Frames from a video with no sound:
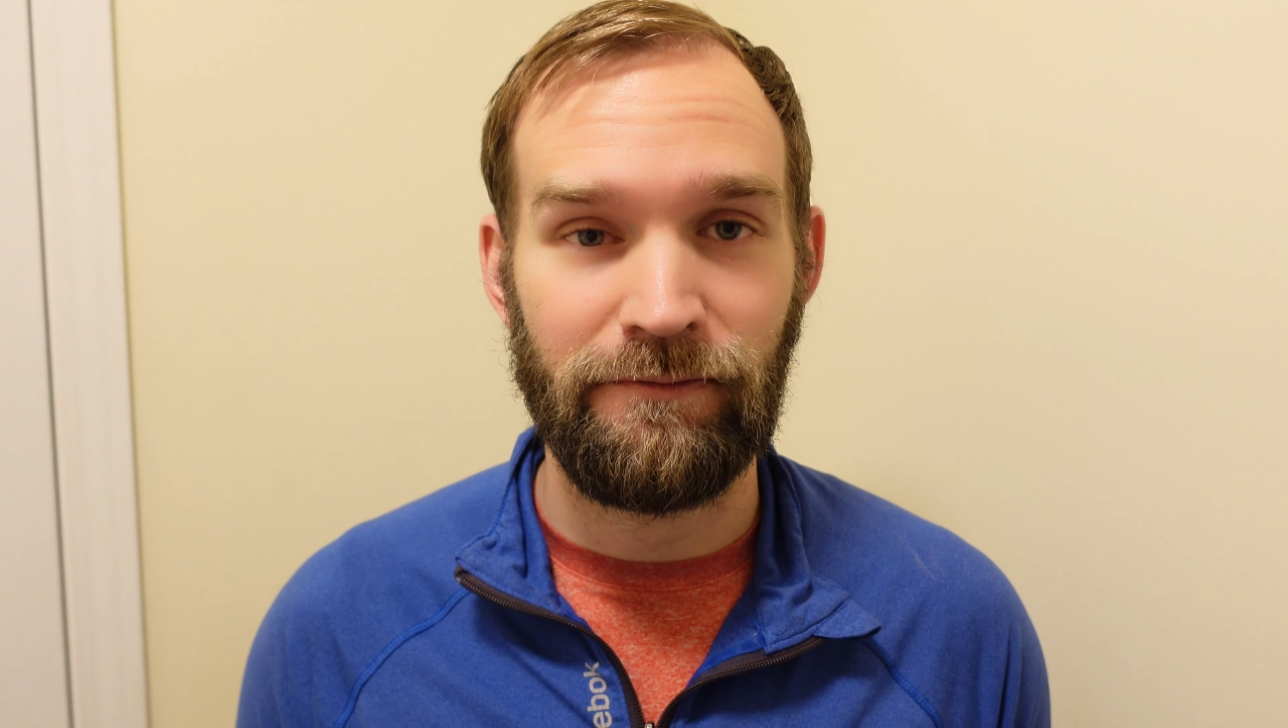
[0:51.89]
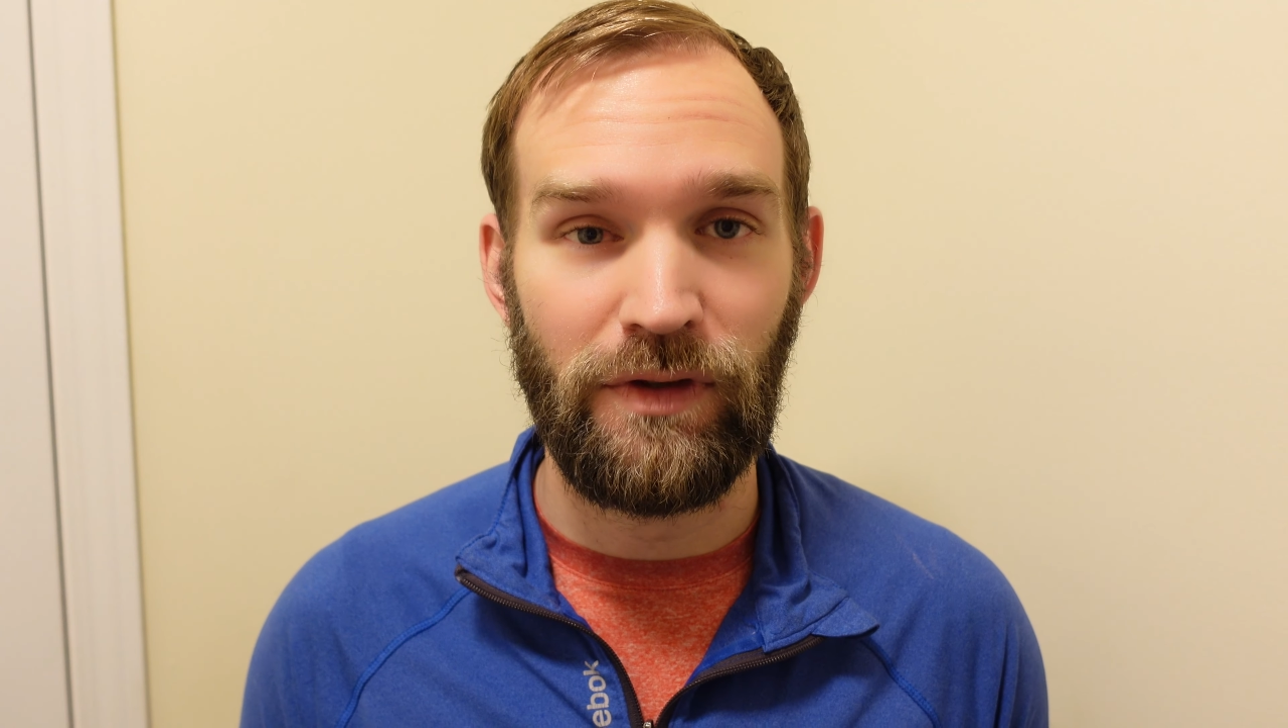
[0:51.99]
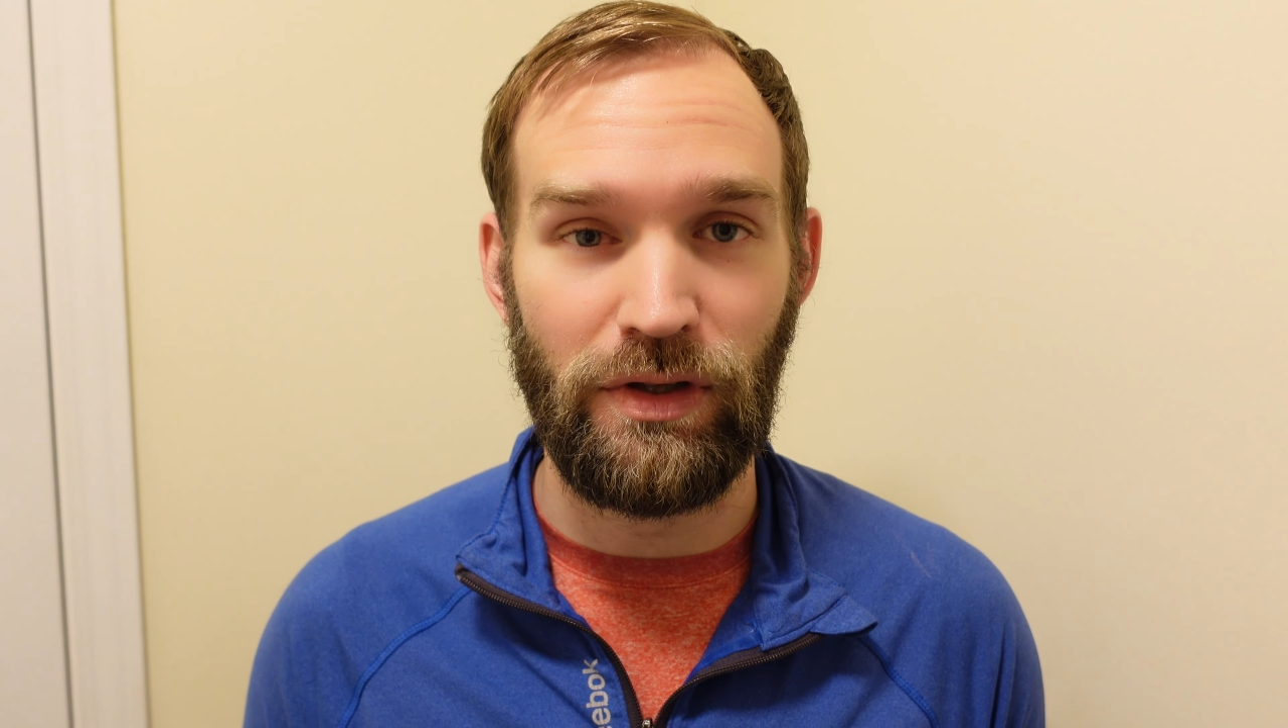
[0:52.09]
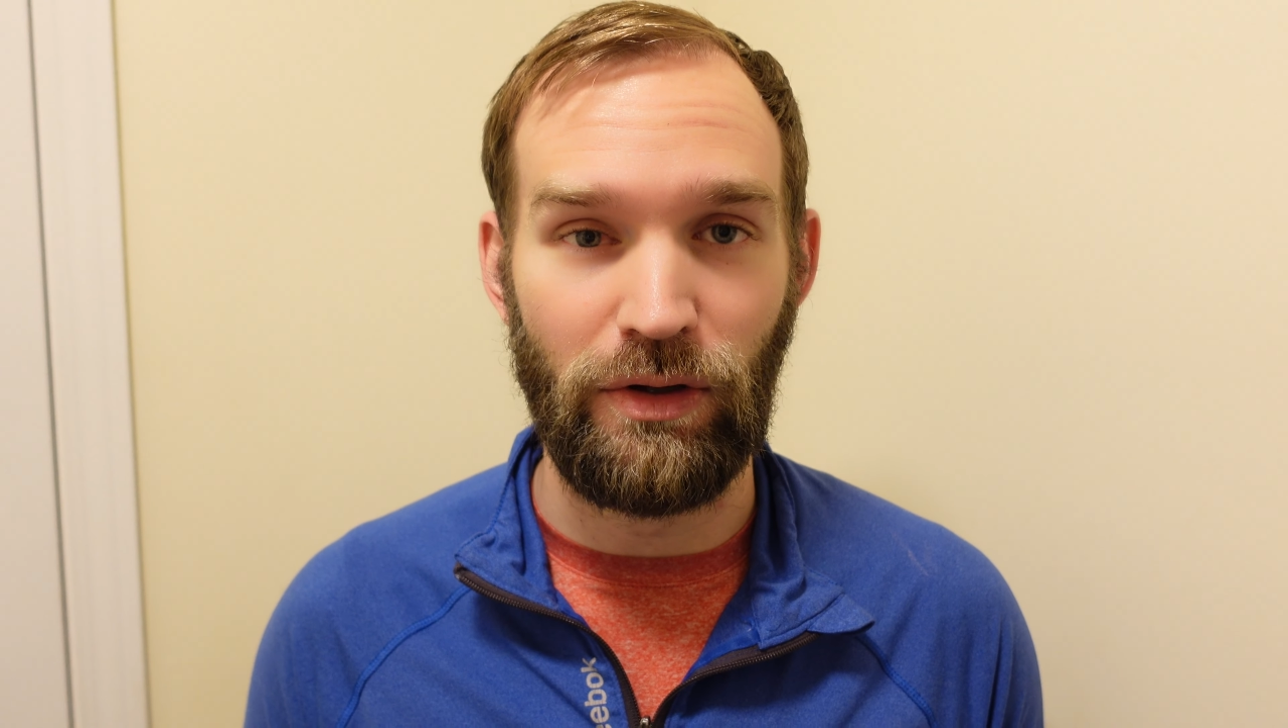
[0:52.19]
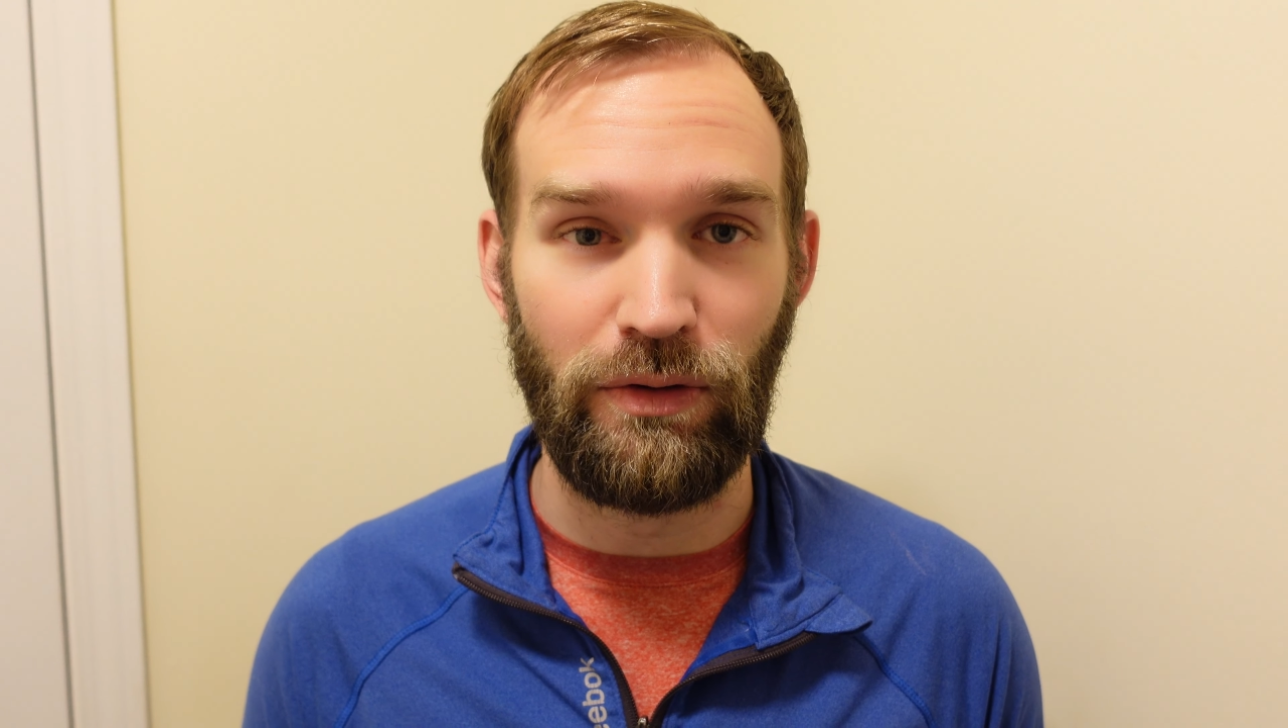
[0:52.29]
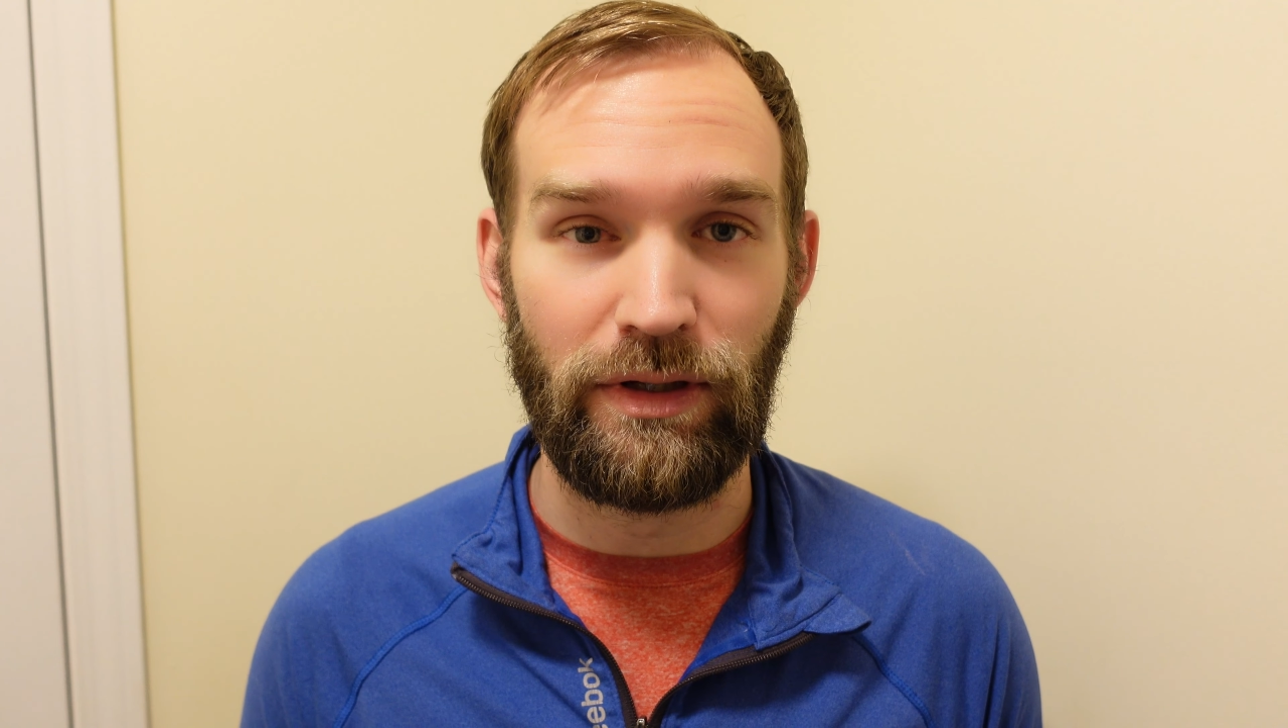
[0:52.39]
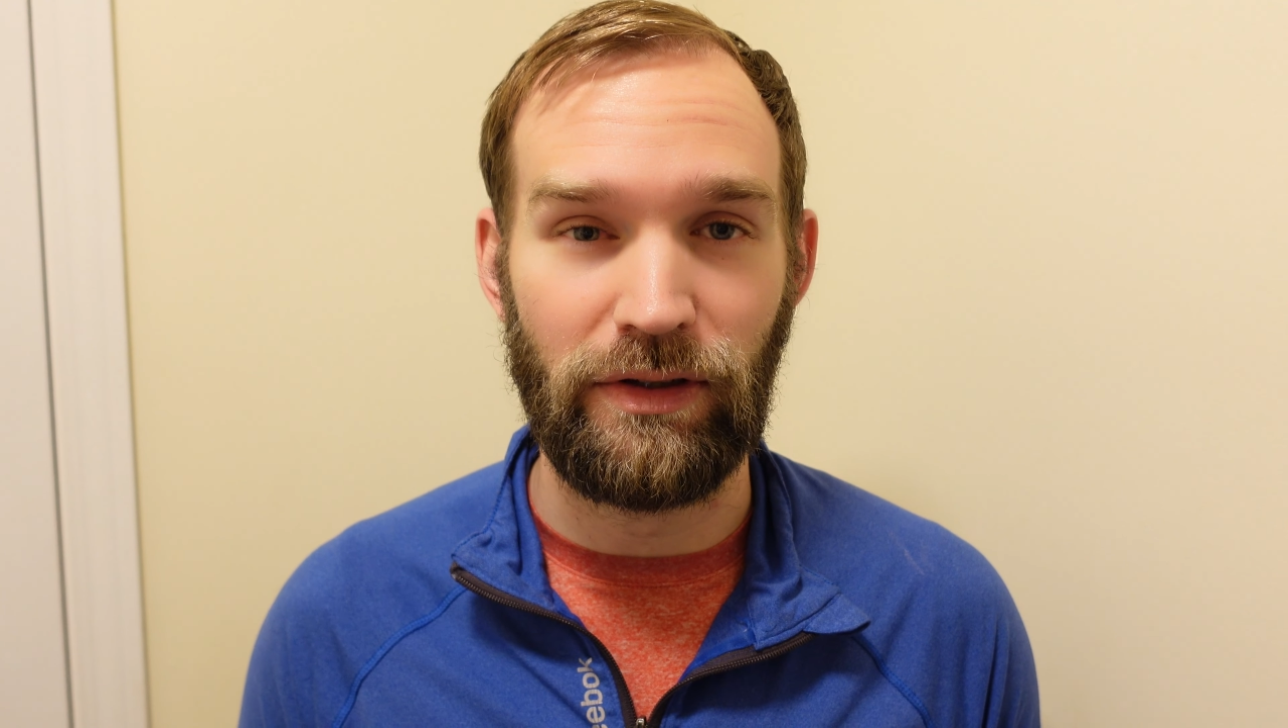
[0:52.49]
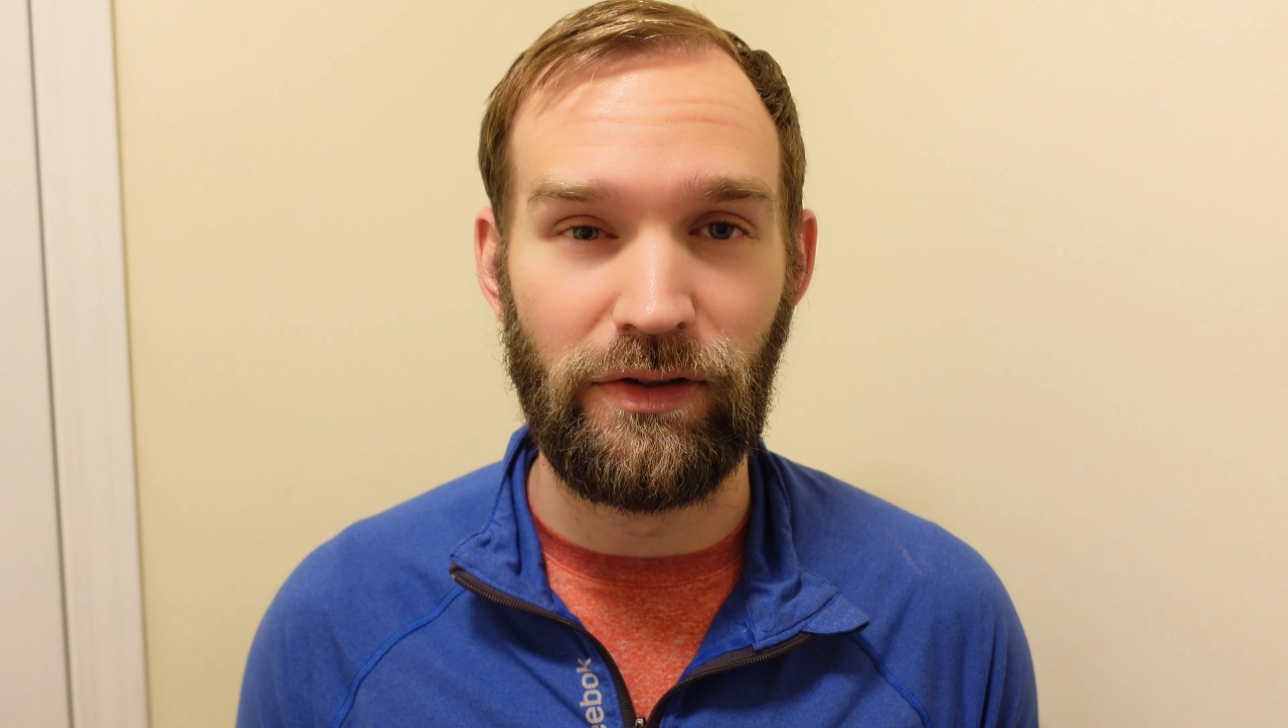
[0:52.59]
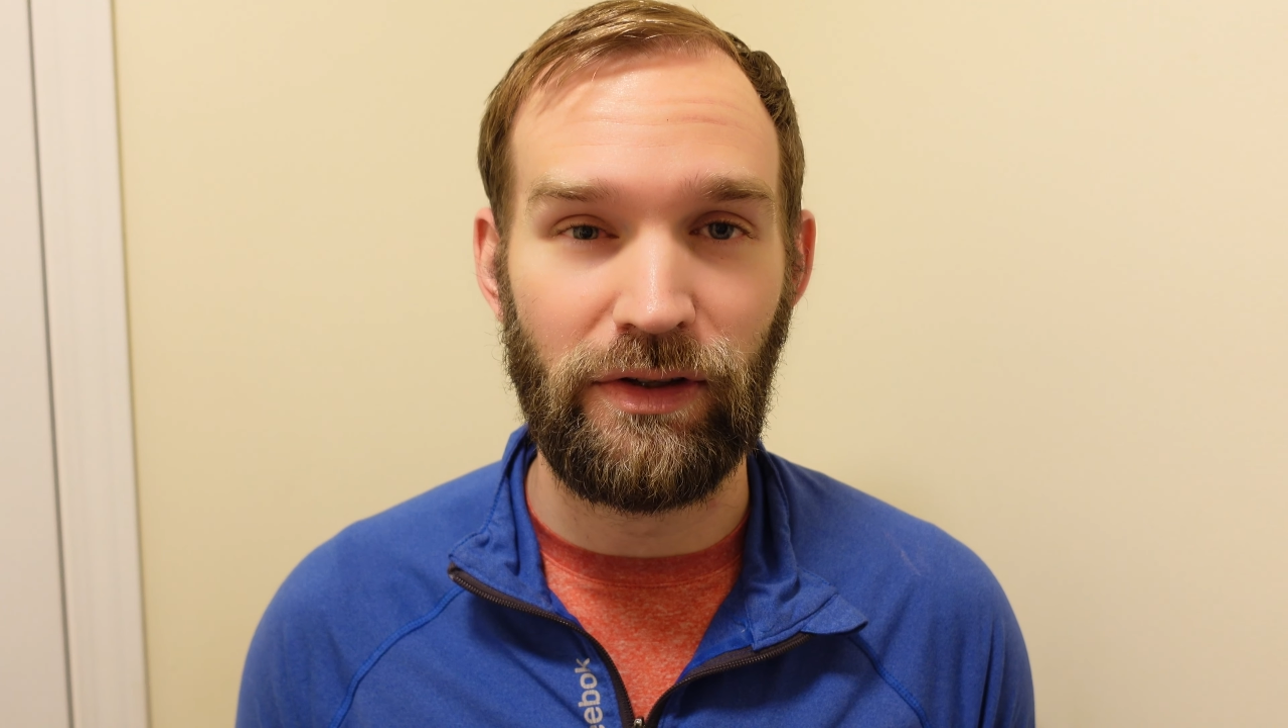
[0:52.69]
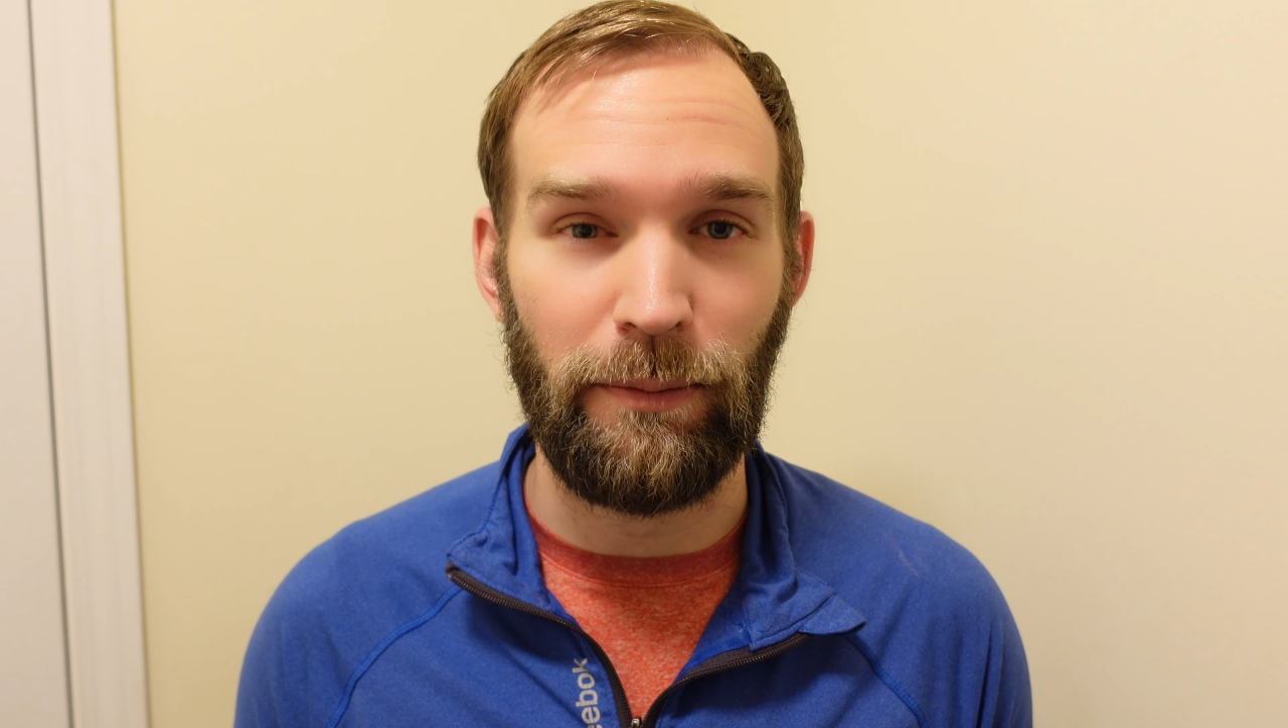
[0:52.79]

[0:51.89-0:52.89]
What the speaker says: So it's